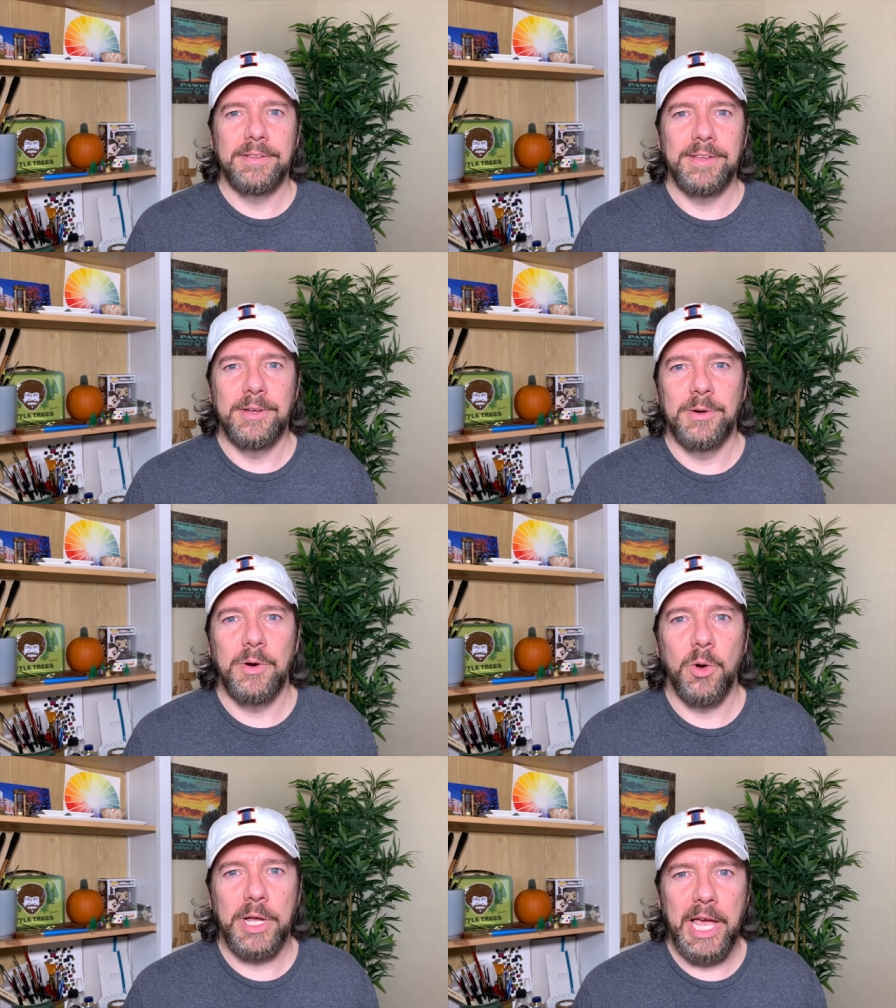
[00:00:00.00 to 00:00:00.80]

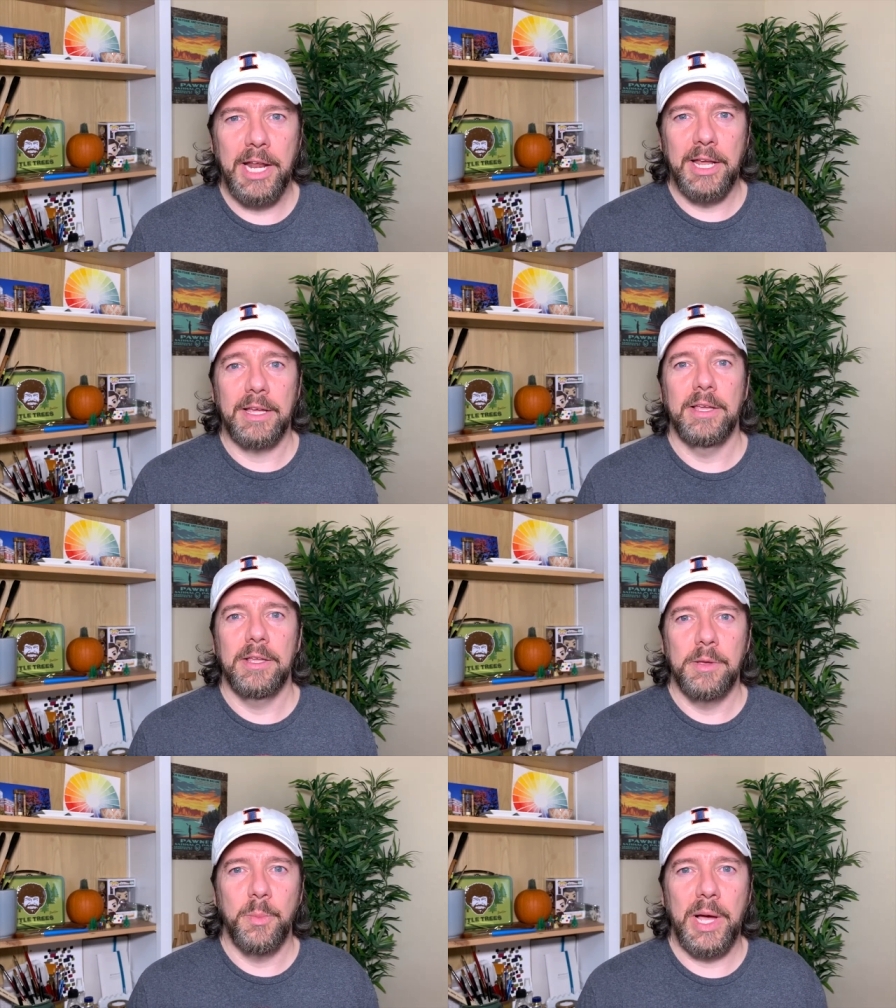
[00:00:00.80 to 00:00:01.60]
organic,
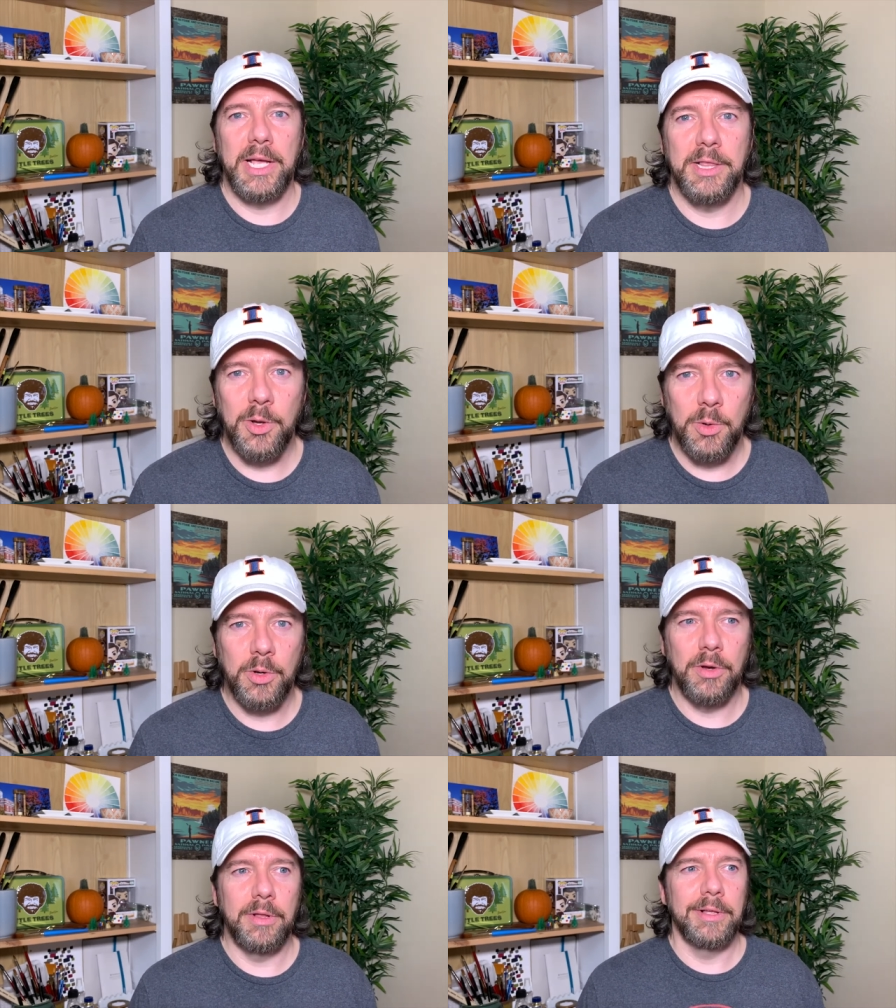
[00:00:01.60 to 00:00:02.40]
buying
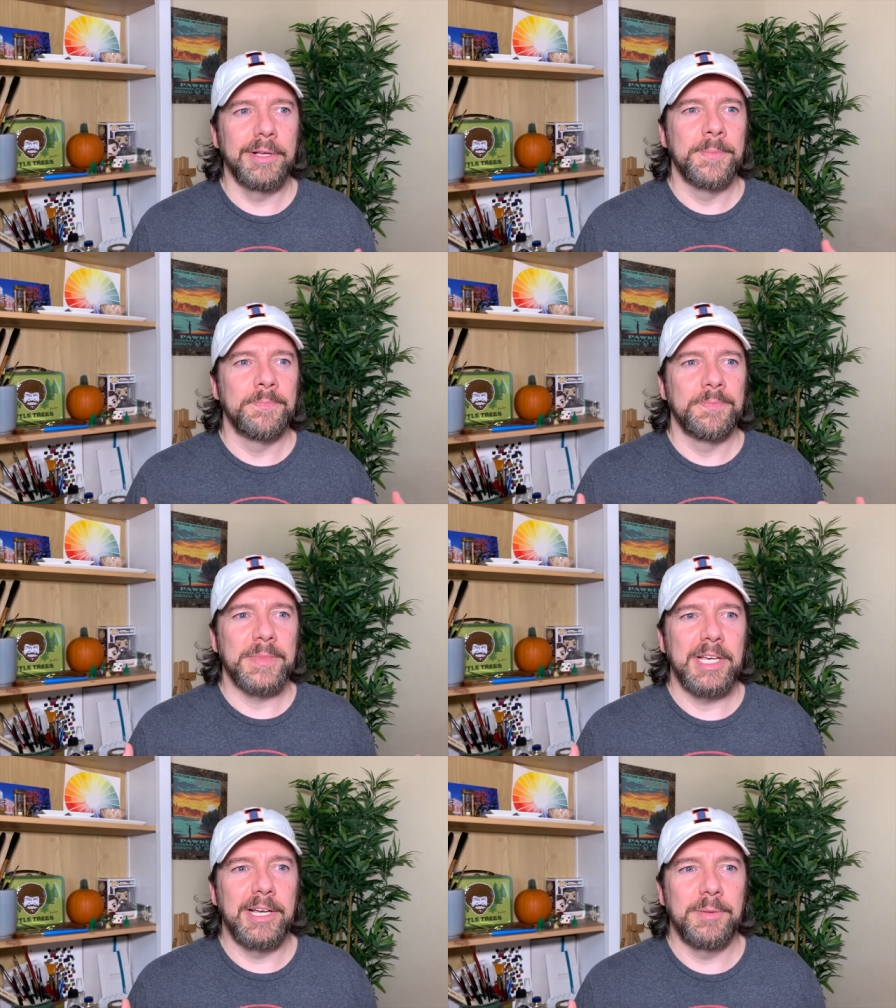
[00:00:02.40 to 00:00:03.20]
local,
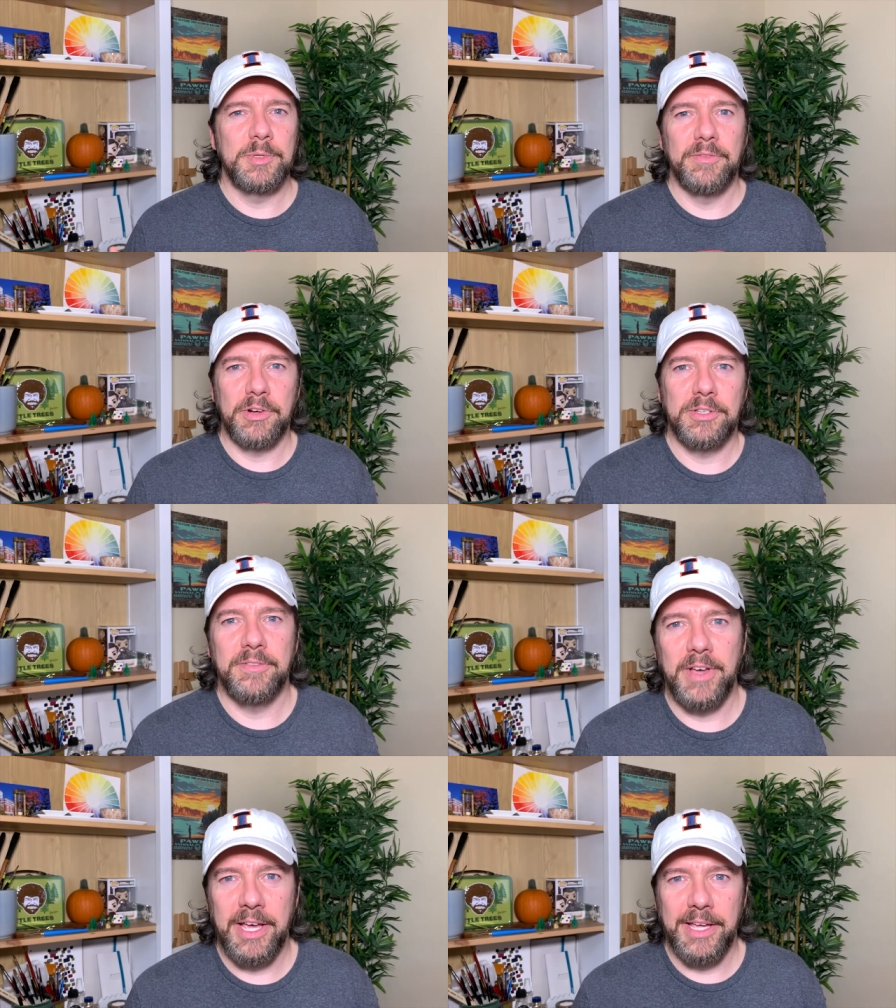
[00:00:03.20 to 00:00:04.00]

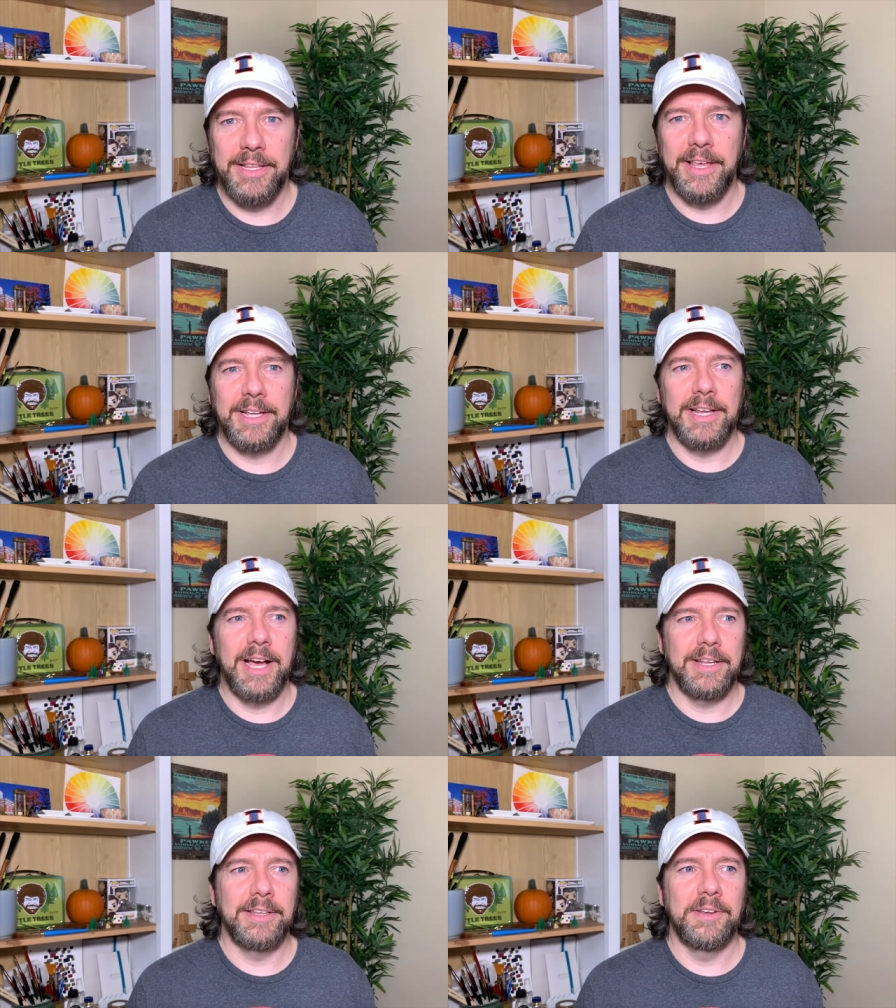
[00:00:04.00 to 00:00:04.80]
diversifying, like
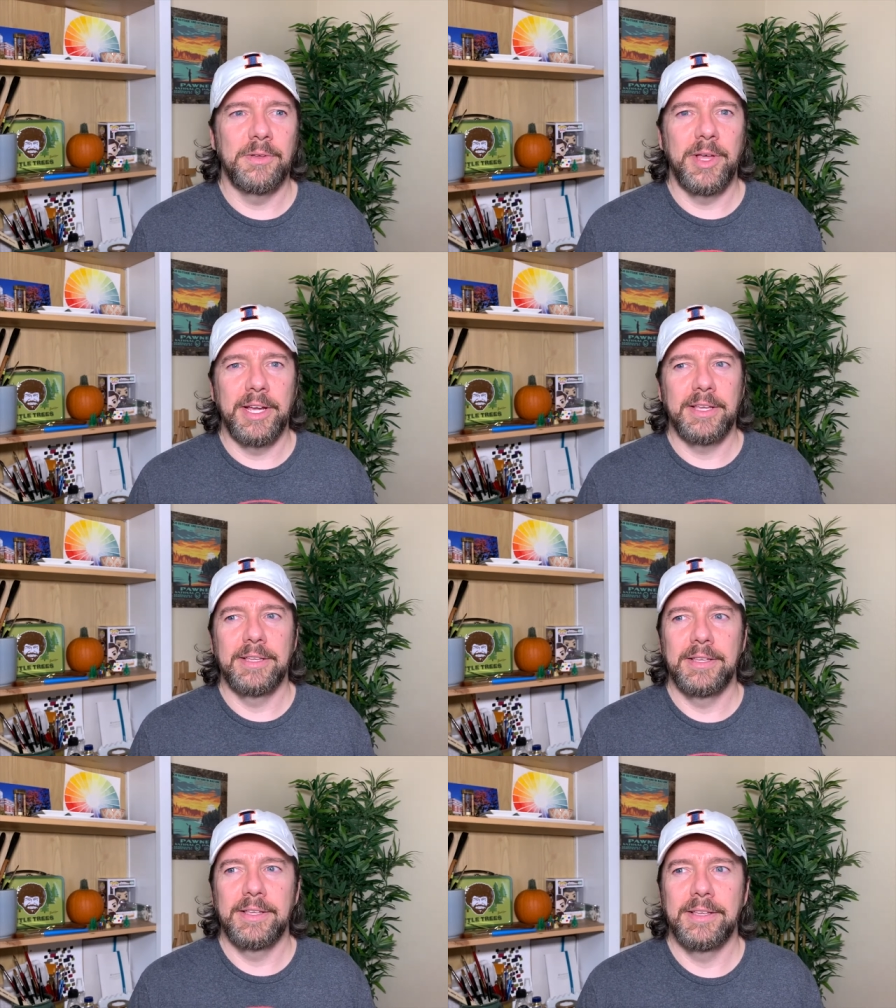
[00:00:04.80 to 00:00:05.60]
not, like
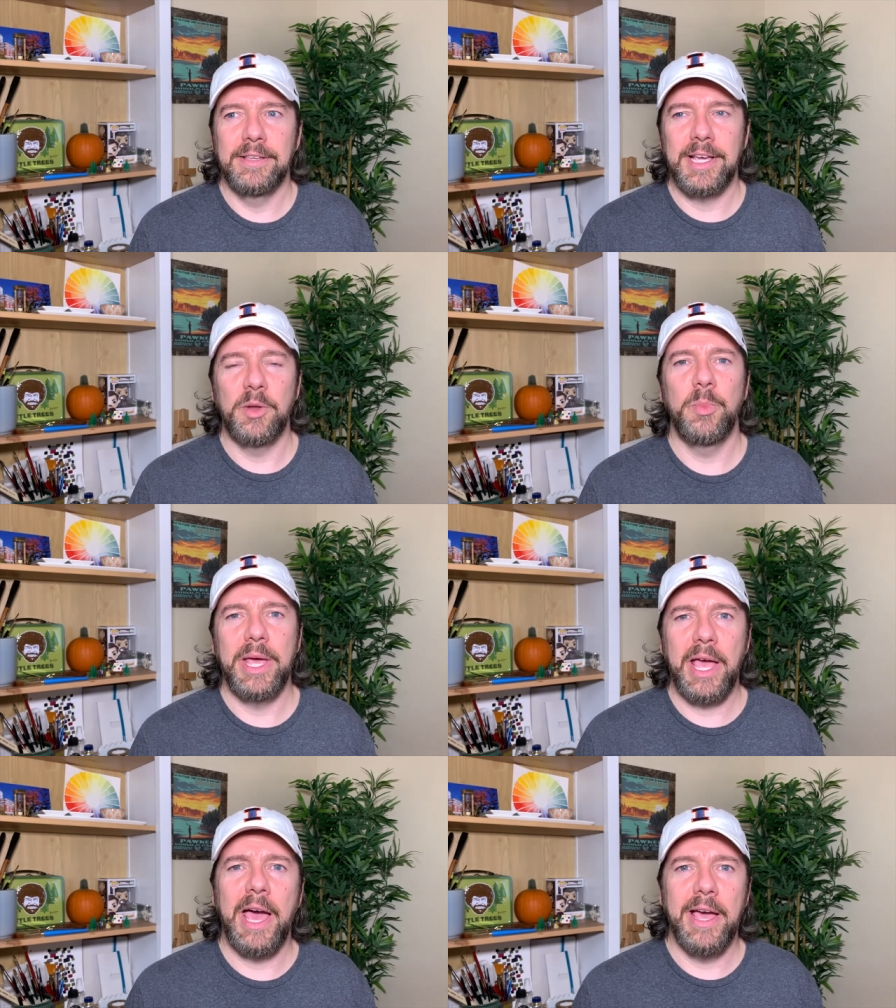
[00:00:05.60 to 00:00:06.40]
kind of
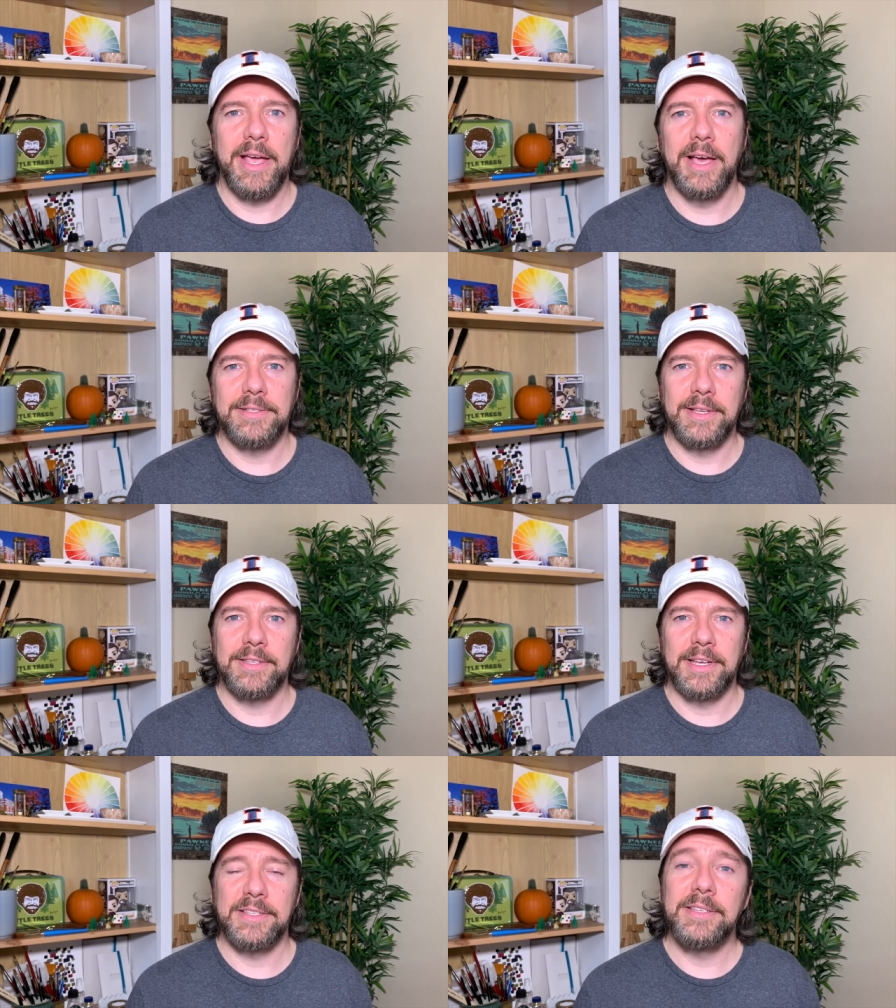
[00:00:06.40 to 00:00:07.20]
big ag has this
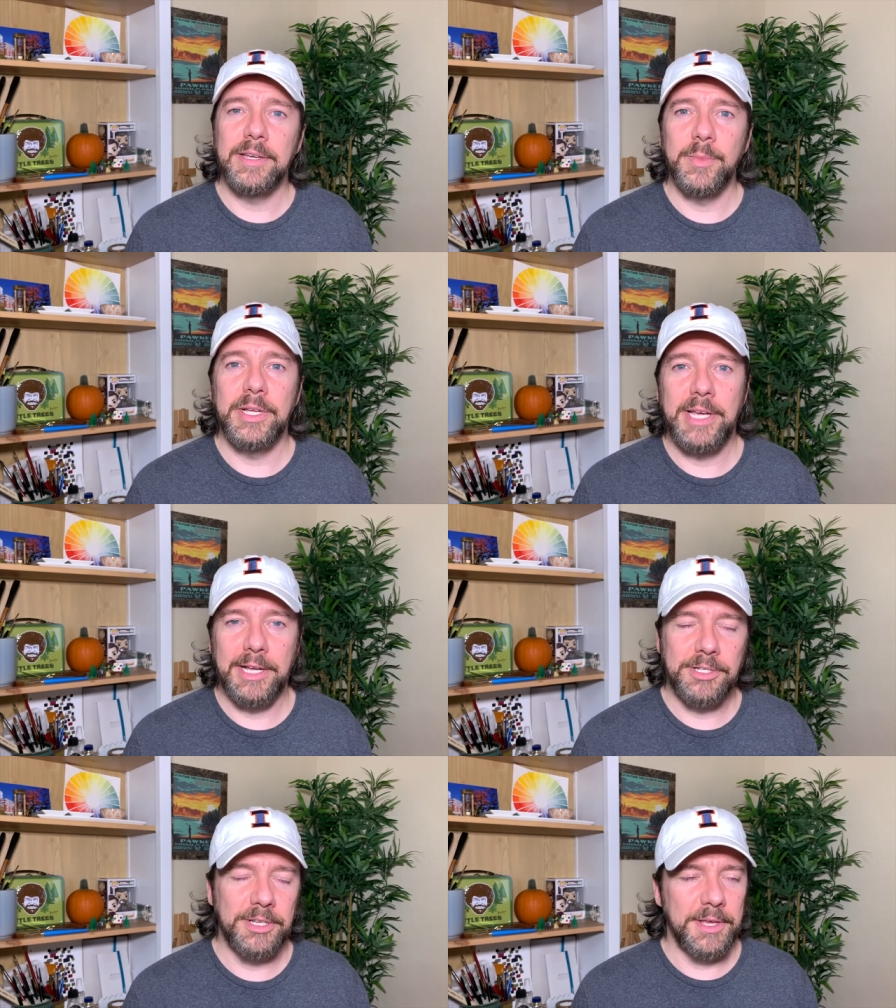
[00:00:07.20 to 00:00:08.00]
like stigma
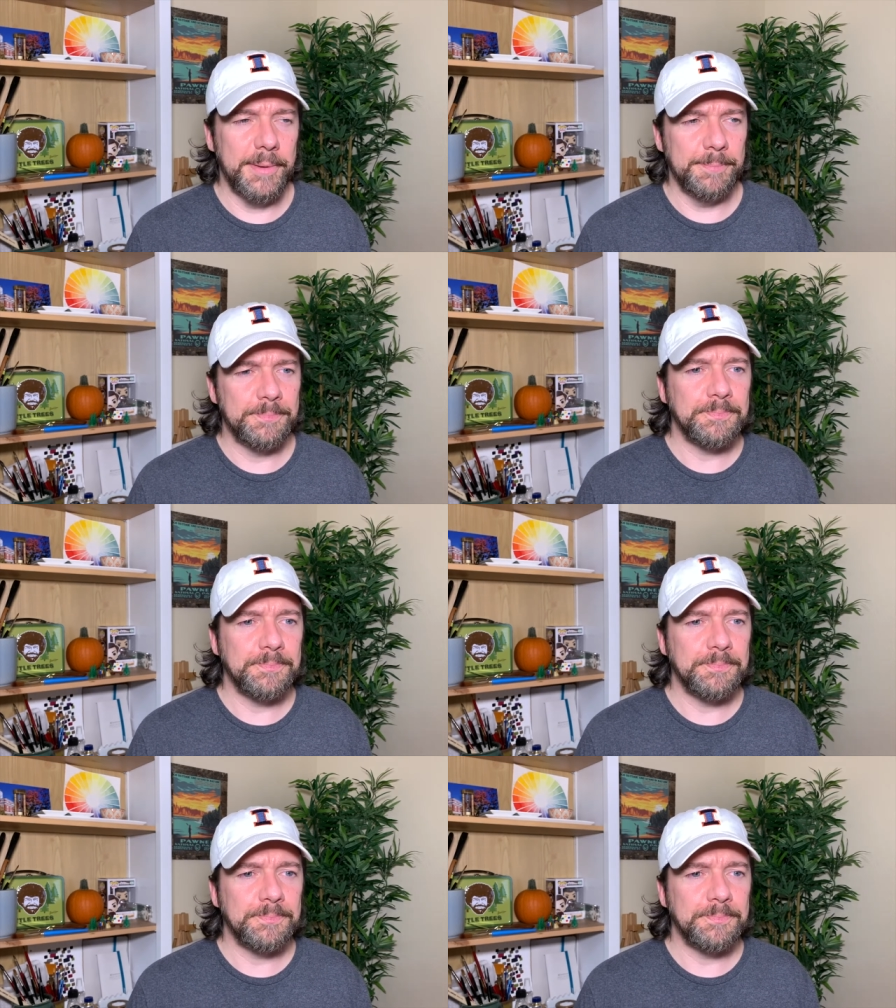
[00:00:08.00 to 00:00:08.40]
attached to them.